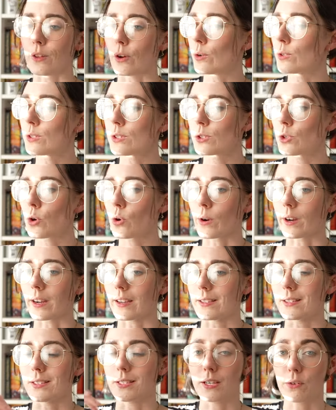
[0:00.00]
those
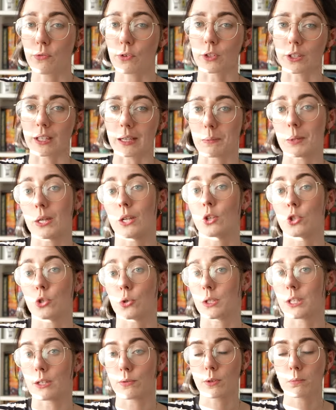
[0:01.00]
stories differently because
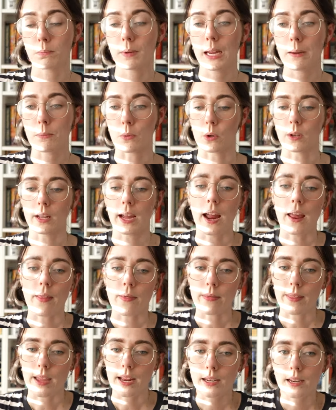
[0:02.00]
you're different people,
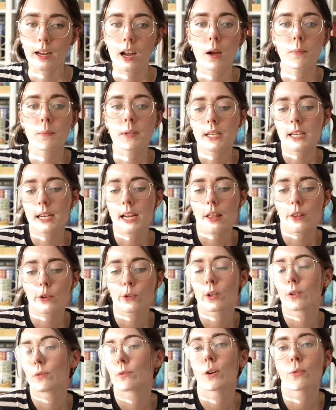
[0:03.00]
and then come
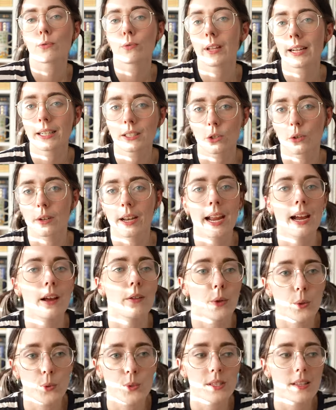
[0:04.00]
together and reflect on how
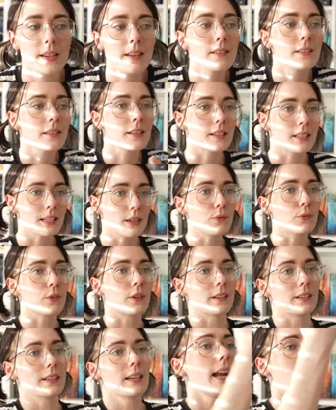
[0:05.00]
those things are
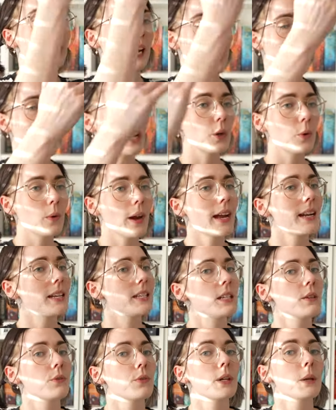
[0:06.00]
different and how you
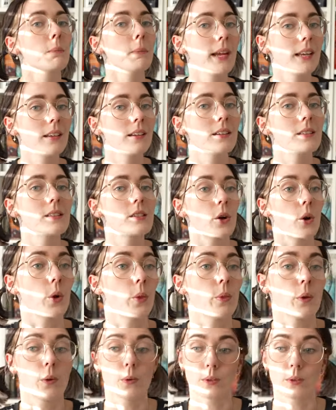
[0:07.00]
had different opinions on